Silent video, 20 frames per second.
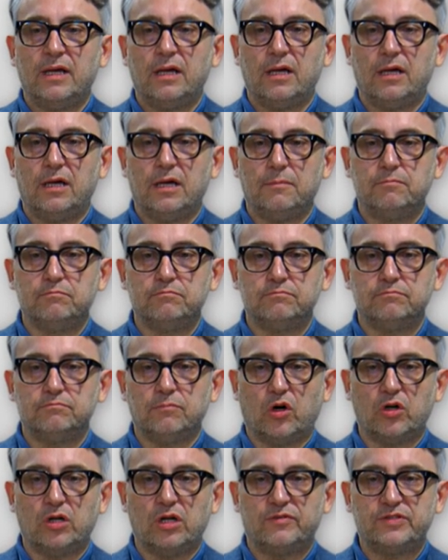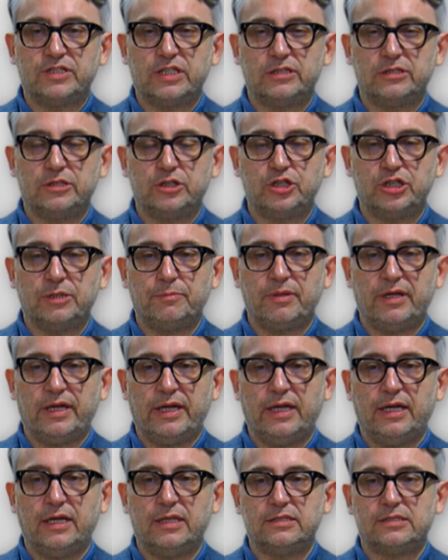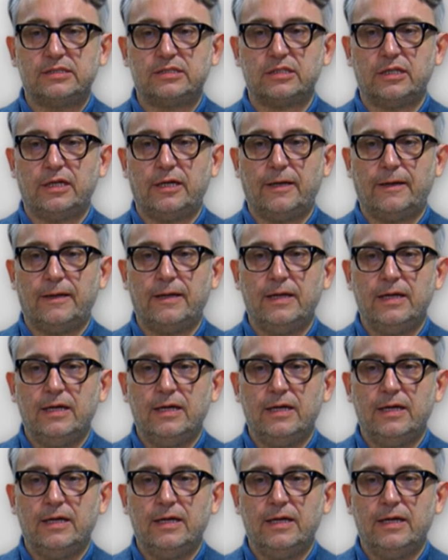um, model of citizenship is uh,